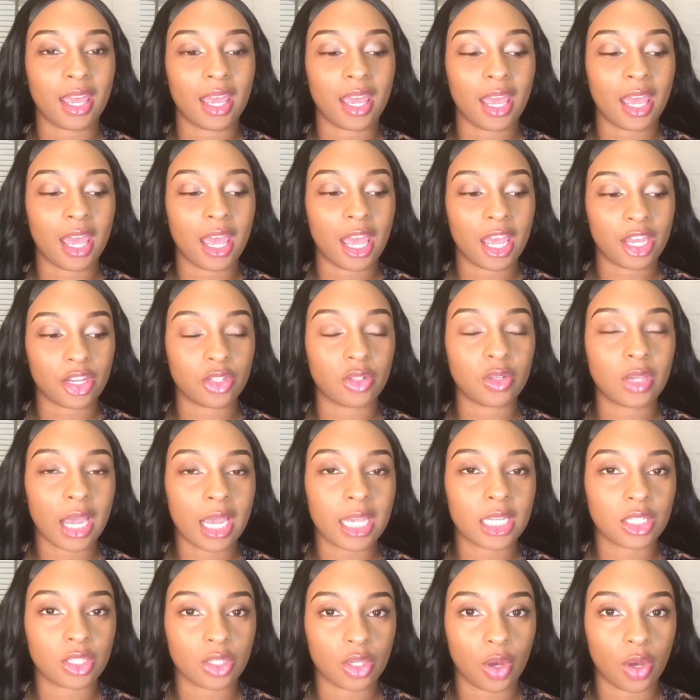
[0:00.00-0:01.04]
as you
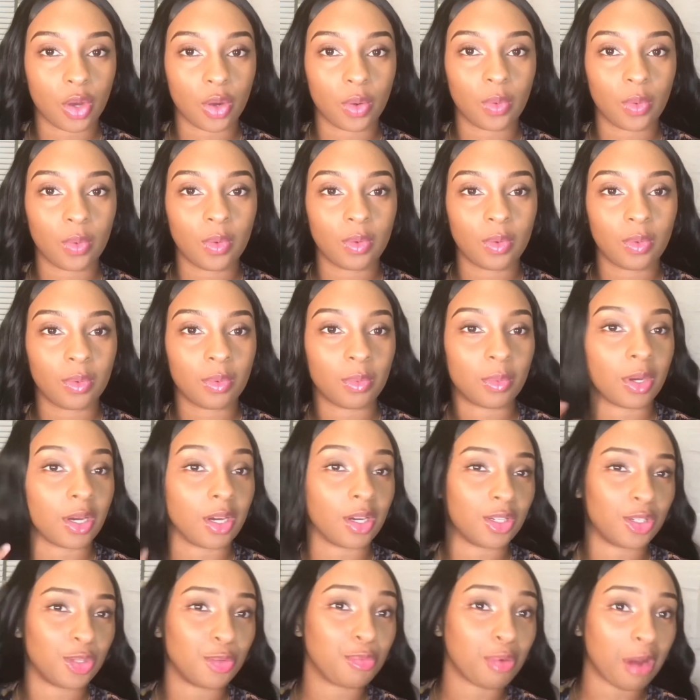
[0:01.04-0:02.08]
guys know, well,
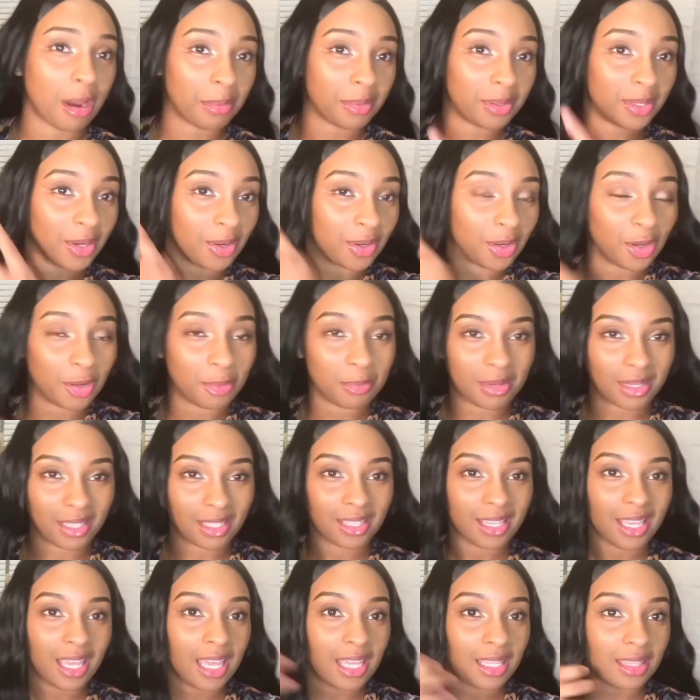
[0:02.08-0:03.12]
you probably don't know, but
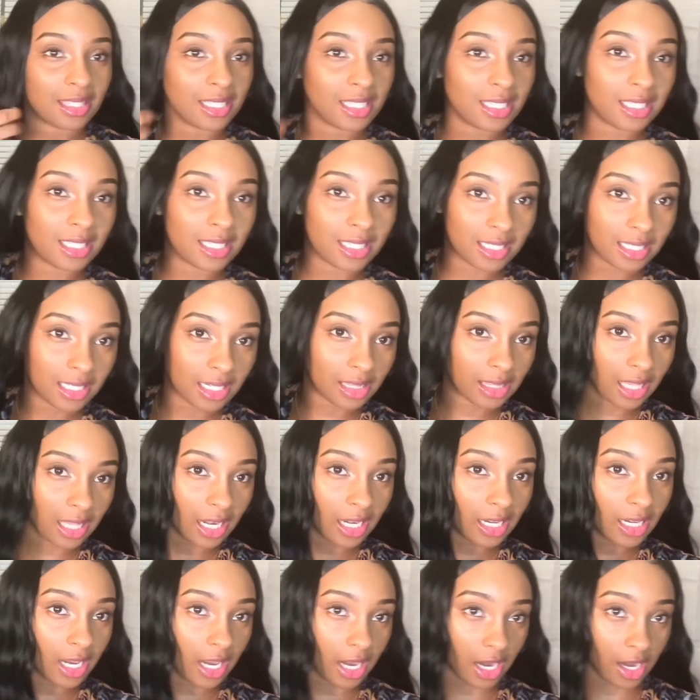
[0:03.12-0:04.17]
this is
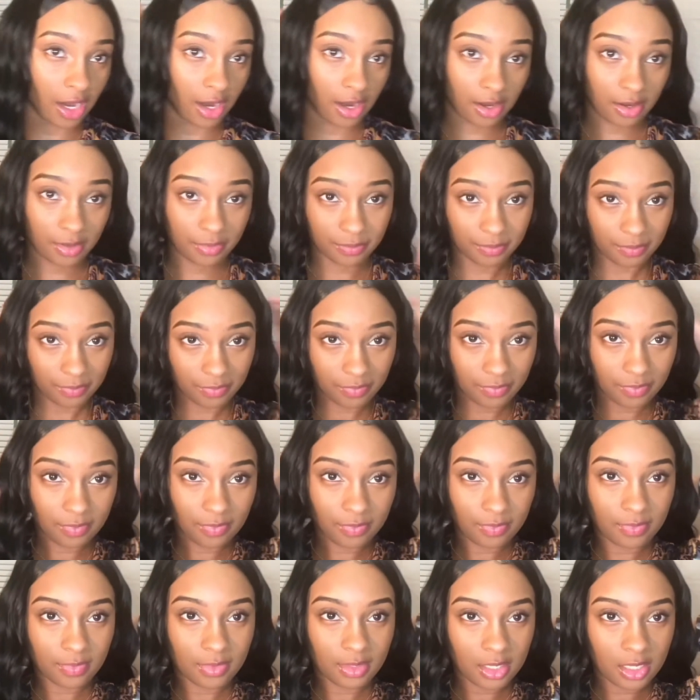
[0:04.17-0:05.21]
synthetic hair.
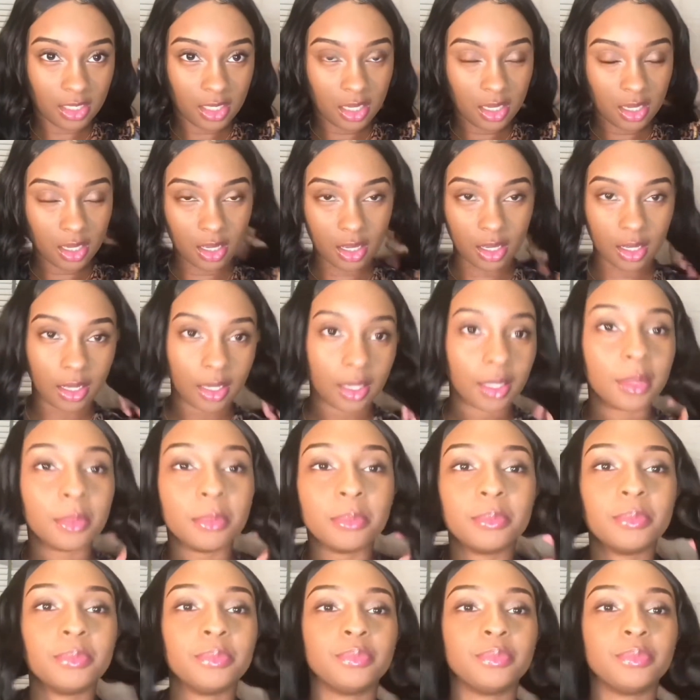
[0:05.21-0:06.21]
I've